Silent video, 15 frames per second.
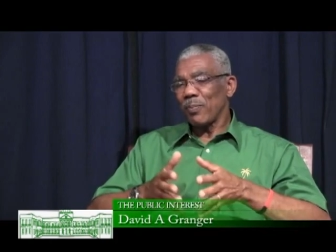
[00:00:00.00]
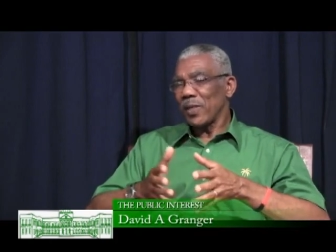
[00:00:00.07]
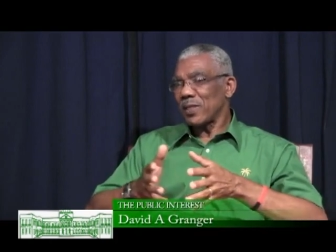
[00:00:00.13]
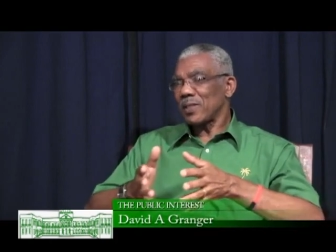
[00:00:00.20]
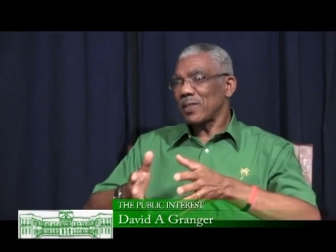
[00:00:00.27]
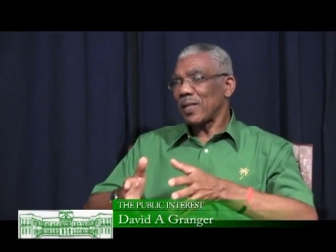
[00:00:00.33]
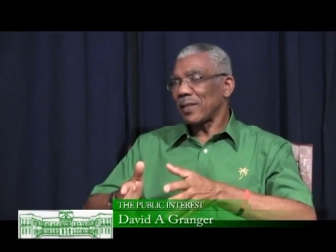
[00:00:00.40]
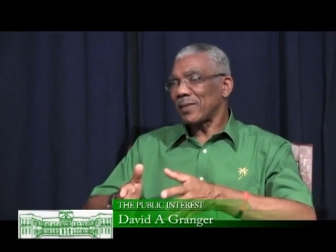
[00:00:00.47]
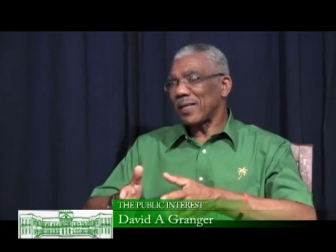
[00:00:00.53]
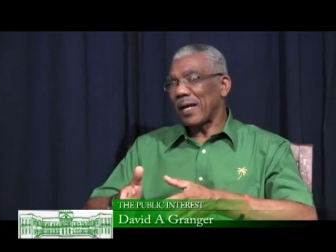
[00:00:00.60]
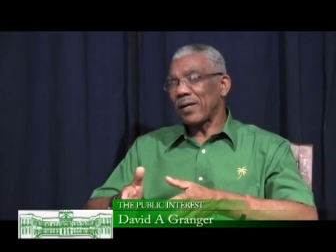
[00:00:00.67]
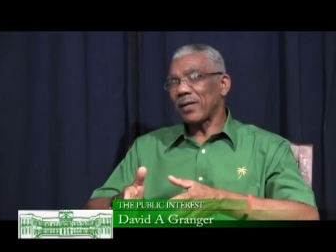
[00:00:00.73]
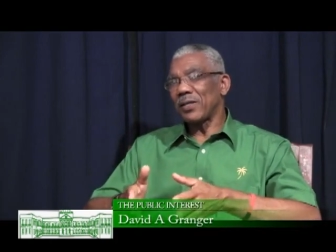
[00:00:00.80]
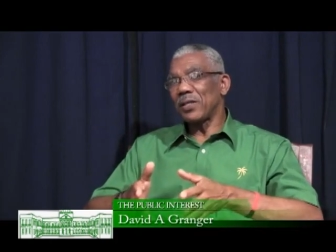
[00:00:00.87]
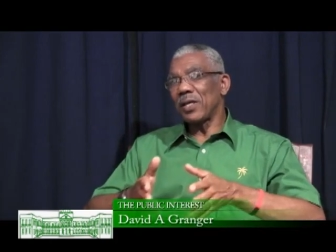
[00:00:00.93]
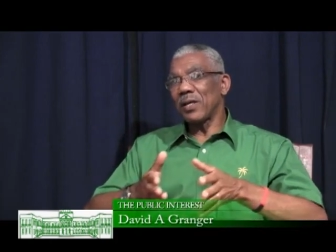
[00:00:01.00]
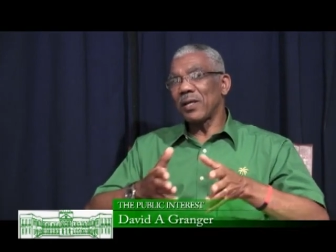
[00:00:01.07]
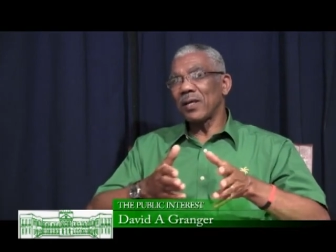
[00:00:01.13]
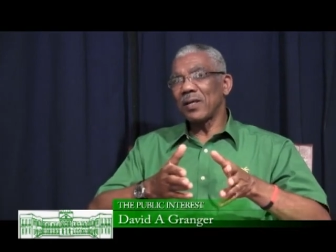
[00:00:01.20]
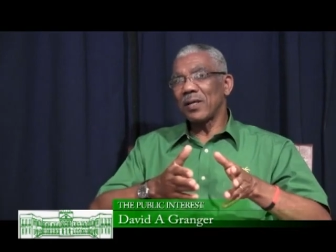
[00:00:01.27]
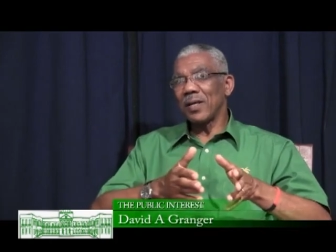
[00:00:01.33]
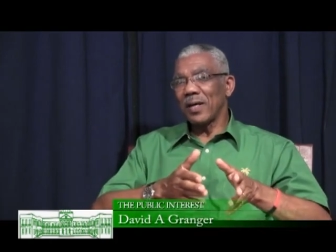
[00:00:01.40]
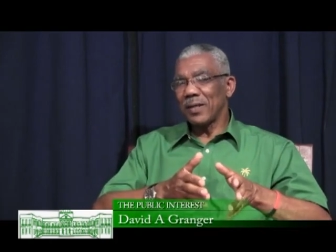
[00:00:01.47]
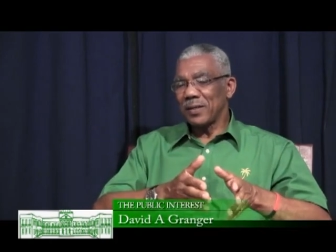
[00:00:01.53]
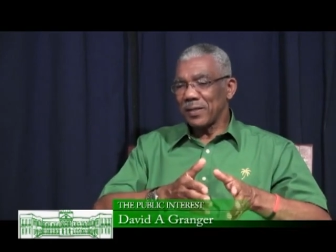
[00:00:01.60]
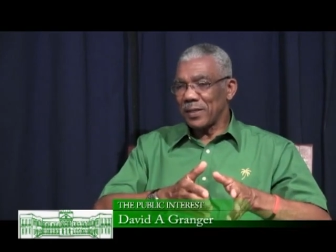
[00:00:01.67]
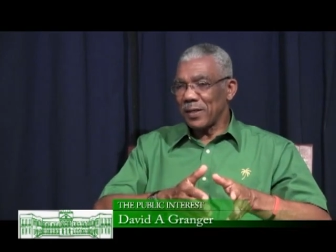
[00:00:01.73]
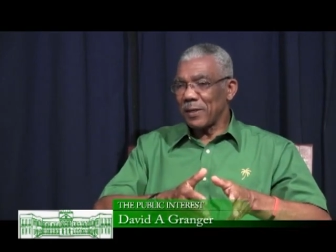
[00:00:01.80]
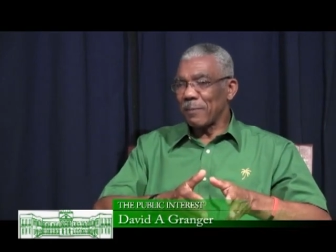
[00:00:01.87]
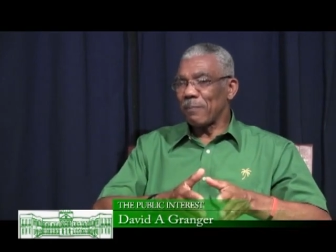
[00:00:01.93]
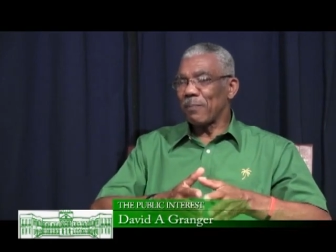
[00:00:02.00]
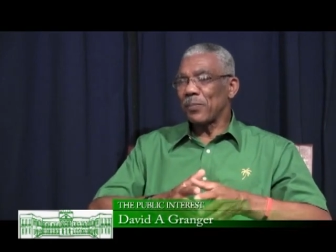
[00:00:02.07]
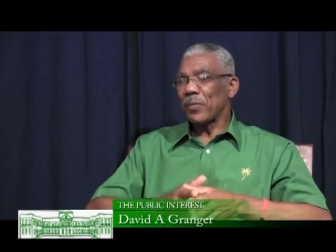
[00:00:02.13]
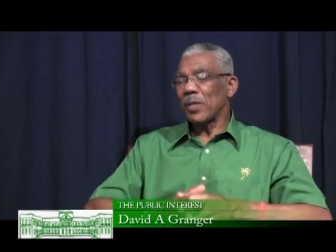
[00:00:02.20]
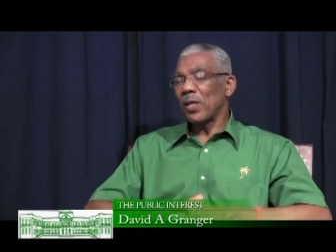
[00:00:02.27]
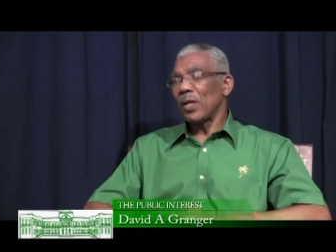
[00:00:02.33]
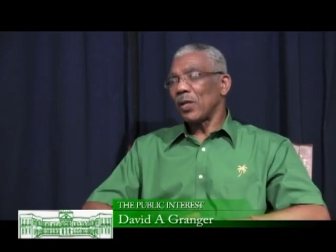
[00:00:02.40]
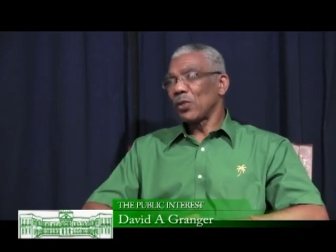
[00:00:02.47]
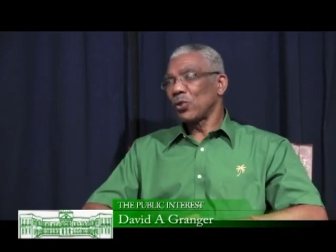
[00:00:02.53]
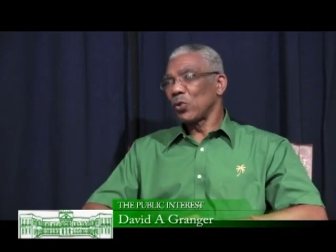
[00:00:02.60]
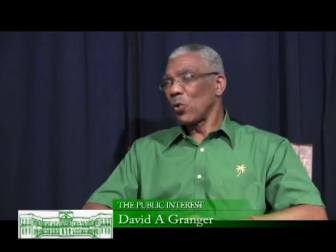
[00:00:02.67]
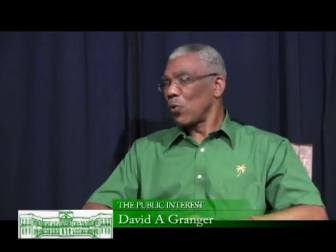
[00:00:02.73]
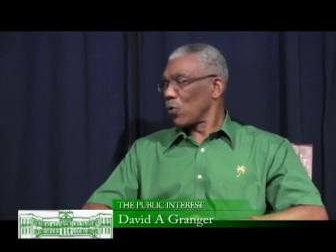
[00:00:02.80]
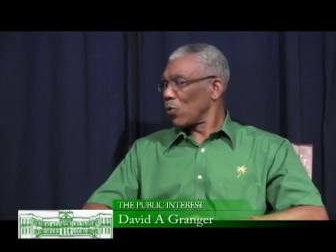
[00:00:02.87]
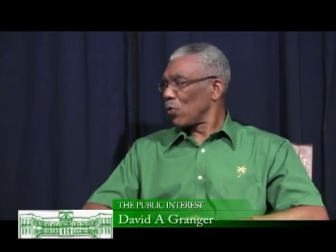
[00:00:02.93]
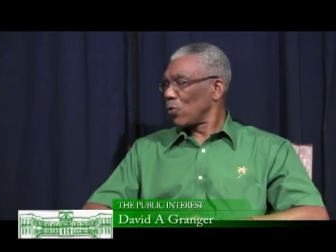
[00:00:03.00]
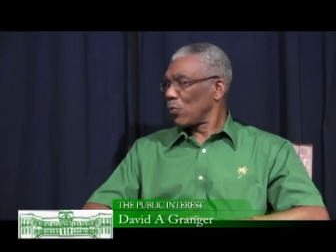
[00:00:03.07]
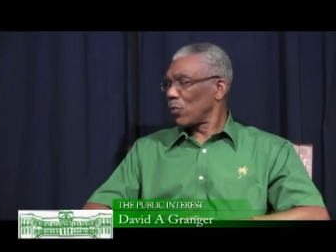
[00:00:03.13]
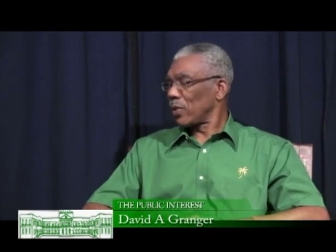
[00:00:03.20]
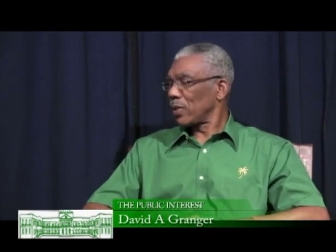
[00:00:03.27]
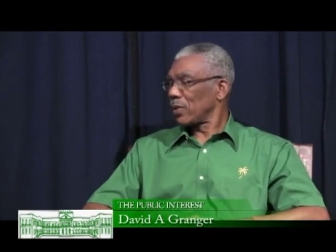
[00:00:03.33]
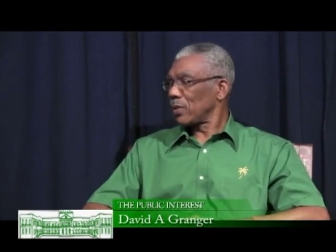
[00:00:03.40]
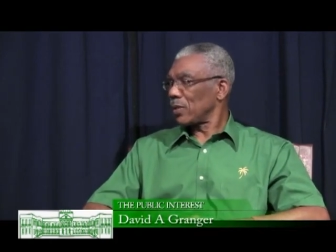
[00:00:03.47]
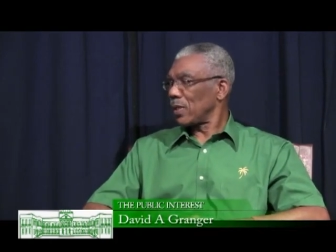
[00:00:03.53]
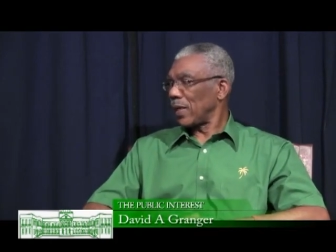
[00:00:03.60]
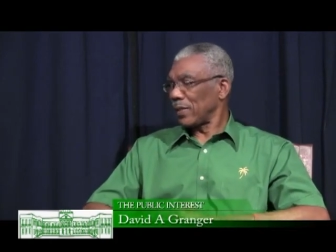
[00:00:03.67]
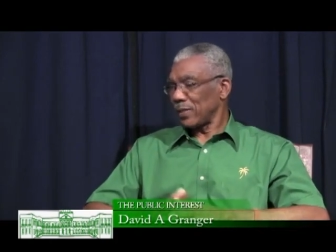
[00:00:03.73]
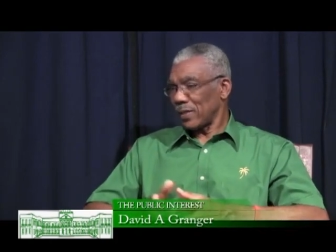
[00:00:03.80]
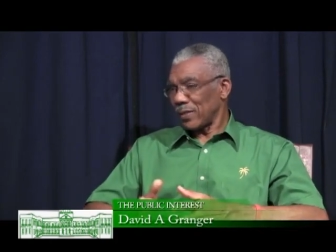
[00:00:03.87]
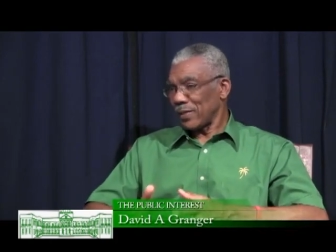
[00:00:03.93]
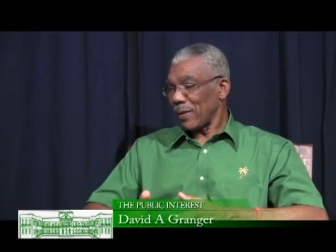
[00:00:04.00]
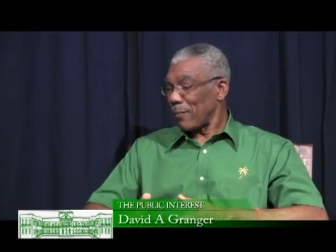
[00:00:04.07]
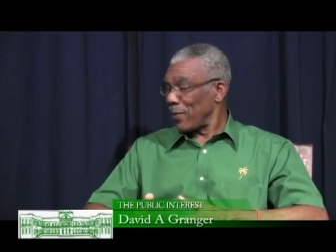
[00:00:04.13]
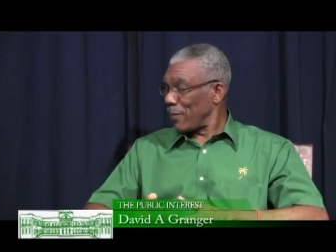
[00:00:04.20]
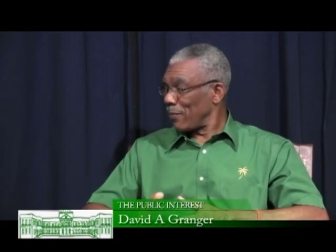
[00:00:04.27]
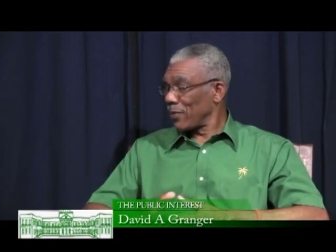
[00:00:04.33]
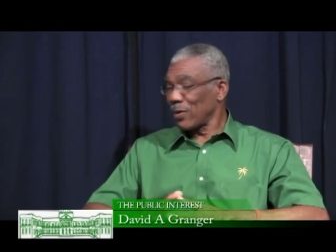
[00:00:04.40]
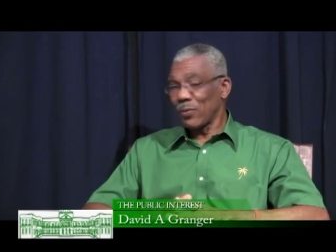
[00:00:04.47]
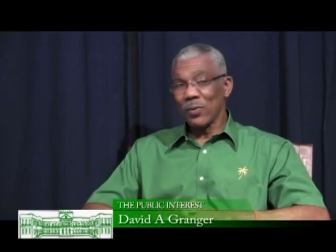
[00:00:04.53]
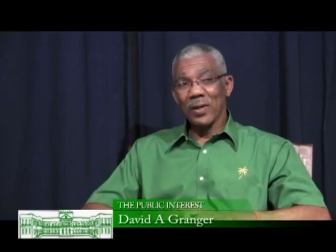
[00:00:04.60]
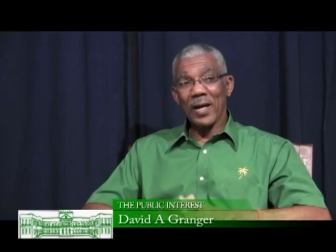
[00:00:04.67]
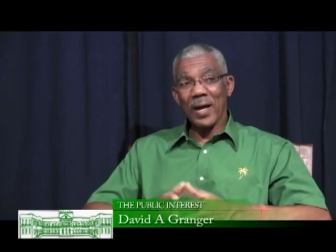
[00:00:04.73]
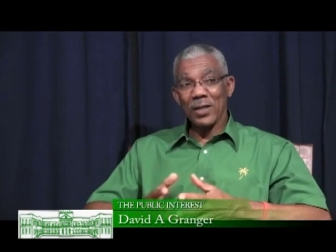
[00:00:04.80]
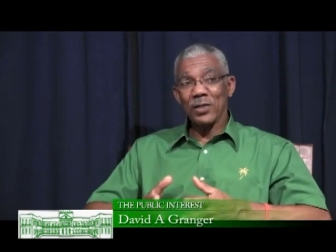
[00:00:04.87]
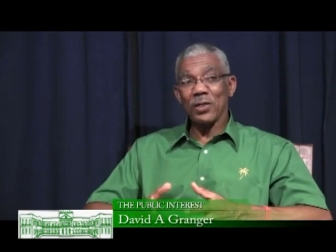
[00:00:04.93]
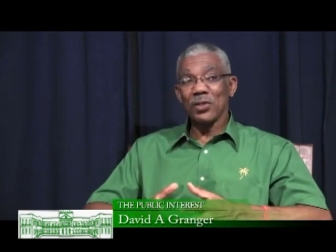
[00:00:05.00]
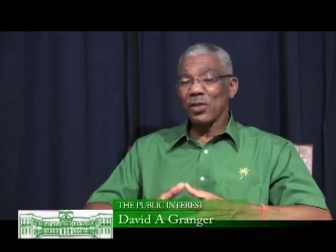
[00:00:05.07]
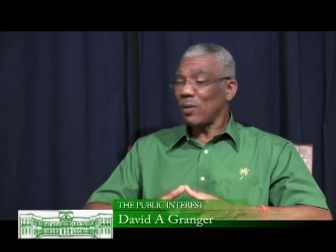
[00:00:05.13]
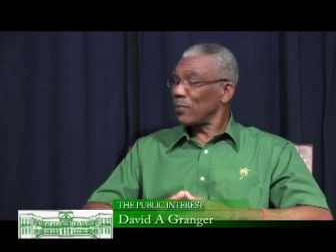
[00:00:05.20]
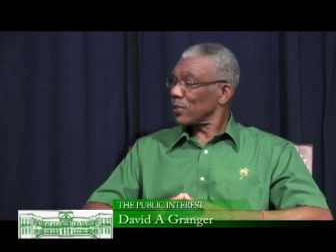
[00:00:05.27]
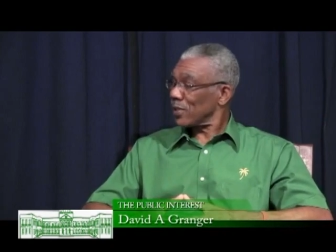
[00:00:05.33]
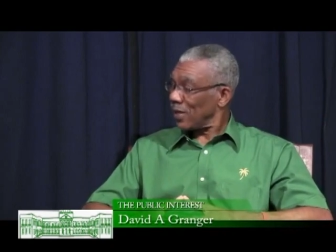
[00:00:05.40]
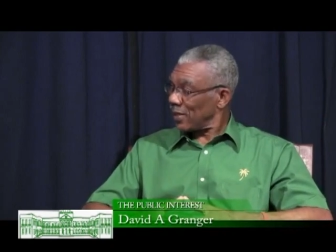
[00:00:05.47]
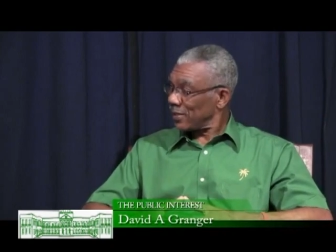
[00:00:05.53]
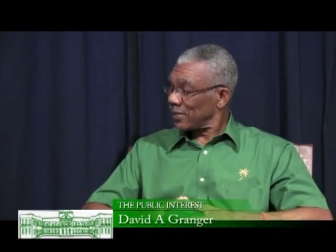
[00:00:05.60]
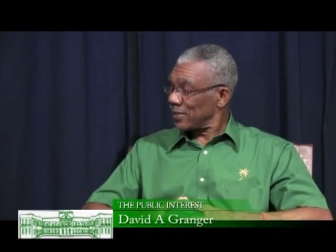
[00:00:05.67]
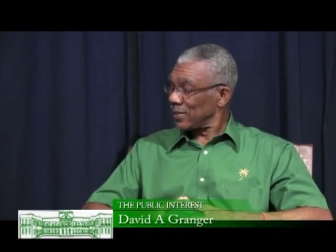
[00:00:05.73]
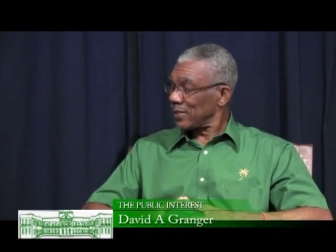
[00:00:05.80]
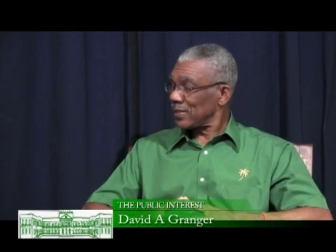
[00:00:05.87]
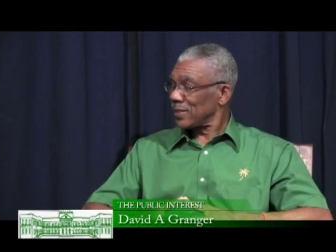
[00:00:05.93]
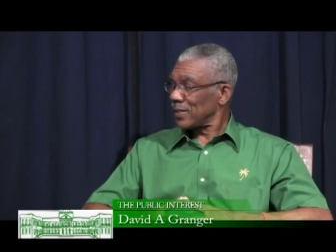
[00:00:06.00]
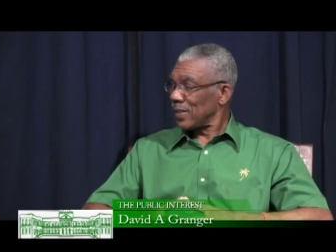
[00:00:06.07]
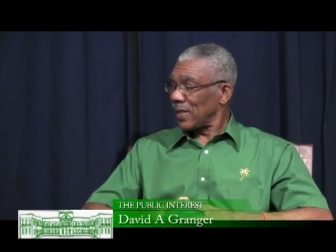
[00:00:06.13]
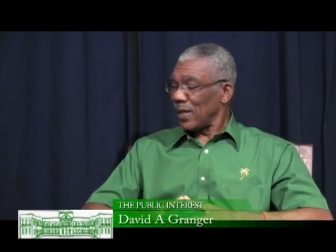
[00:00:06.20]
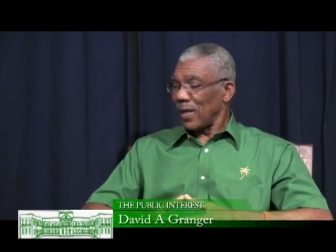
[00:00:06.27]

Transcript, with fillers: places like Tanganyika and um, Togo were and, and Namibia were actually German colonies.